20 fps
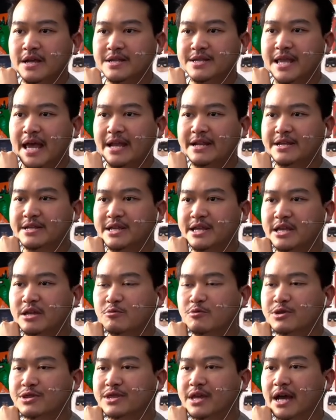Danny D
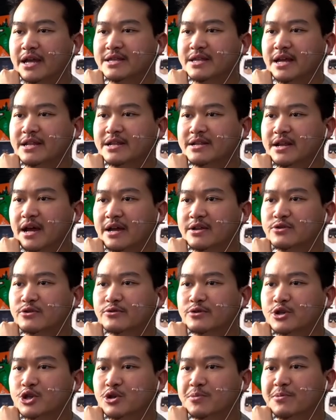with $9.99 through
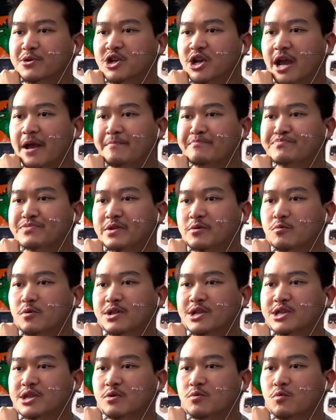the super chat.
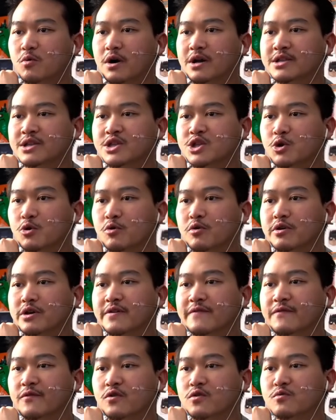What's the one toy
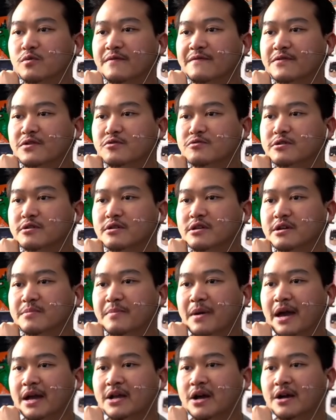for review you look
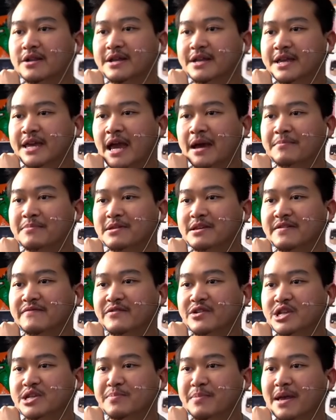back on and can't believe
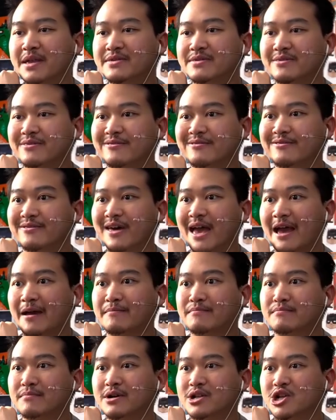you spent that
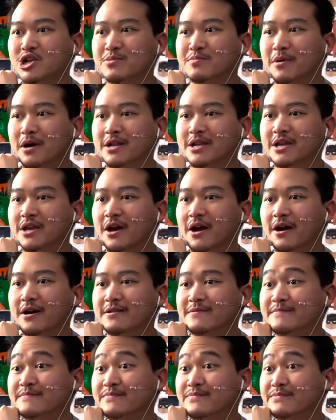much money
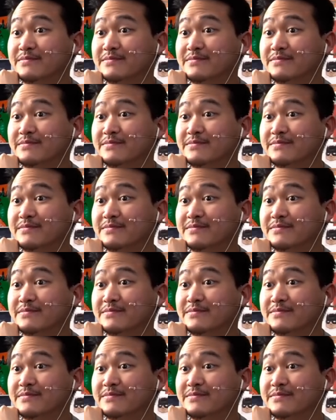on?